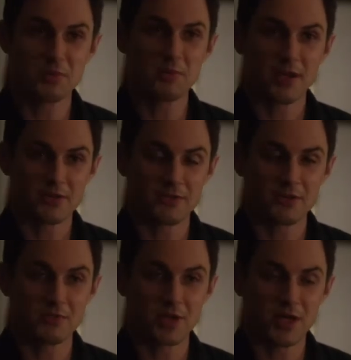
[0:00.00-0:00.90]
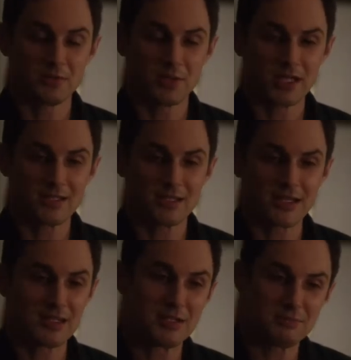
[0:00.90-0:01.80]
people how you feel about them, like,
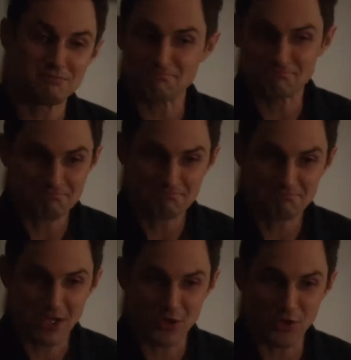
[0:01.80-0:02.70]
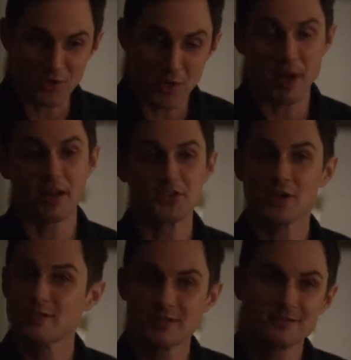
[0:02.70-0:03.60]
um, I don't know,
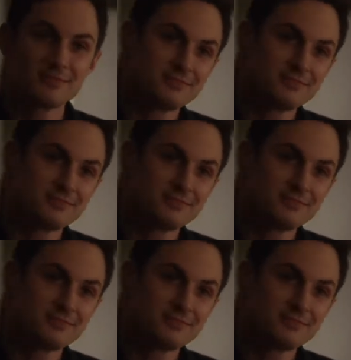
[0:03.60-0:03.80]
apologizing.